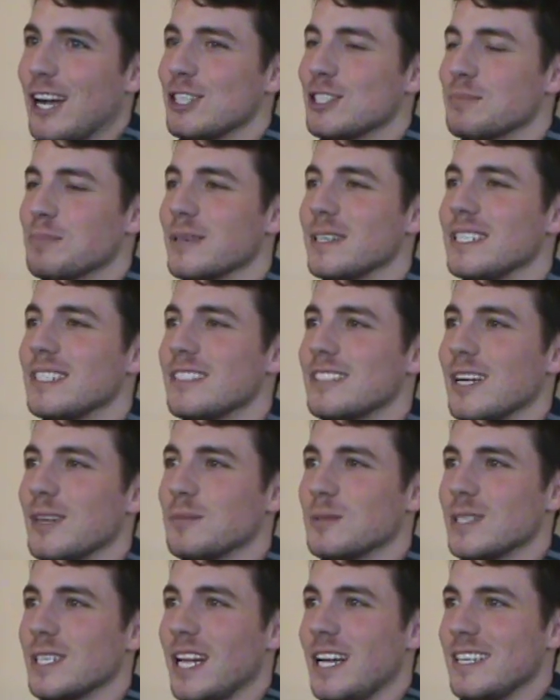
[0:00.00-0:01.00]
I was pretty
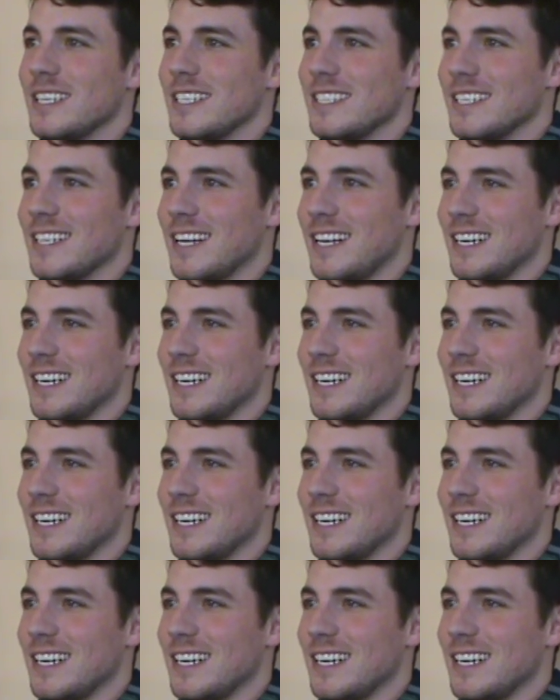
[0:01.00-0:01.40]
stubborn on it.